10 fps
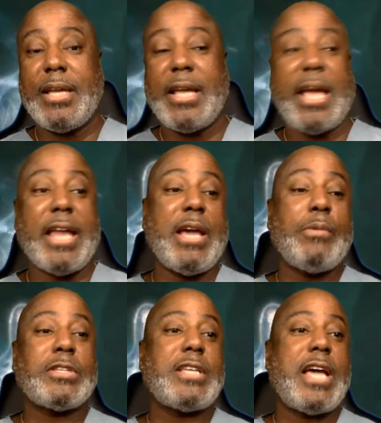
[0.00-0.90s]
And they would
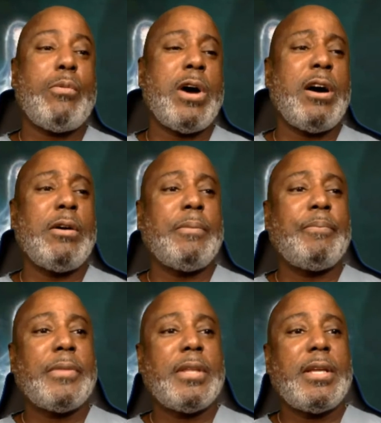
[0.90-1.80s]
say, well,
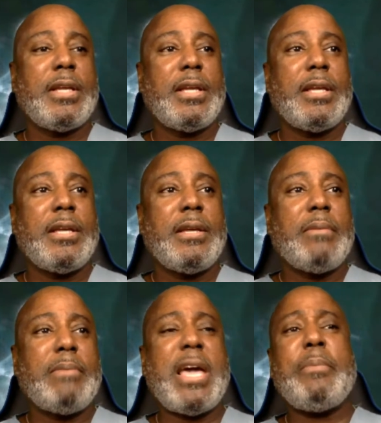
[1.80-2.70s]

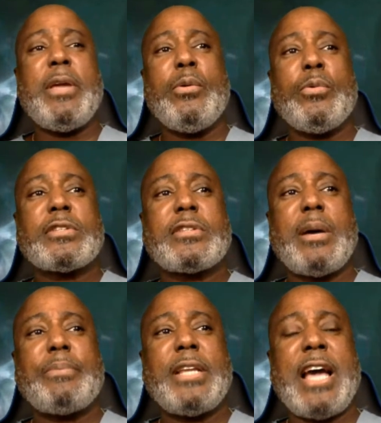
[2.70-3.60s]
maybe it was
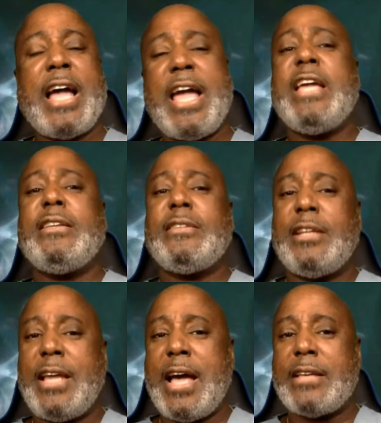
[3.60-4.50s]
something I ate the
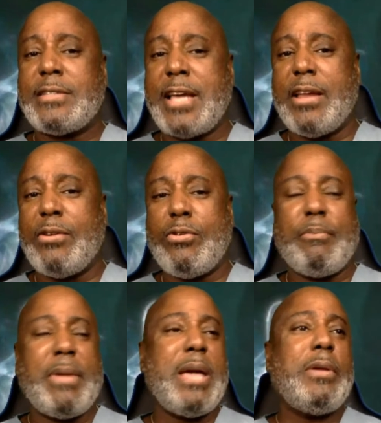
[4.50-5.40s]
last night, or
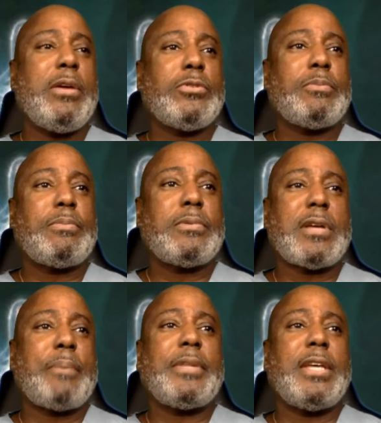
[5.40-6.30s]
maybe it was
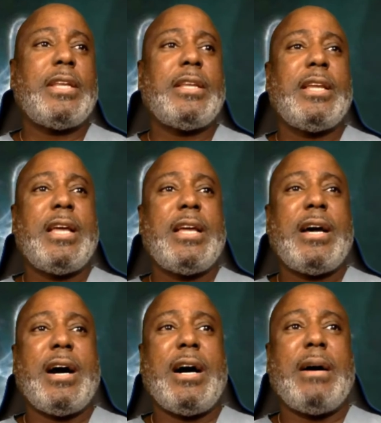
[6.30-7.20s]
something
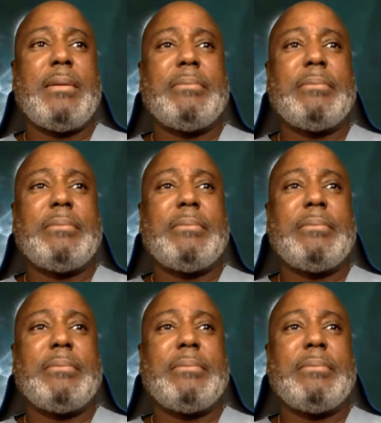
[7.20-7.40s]
I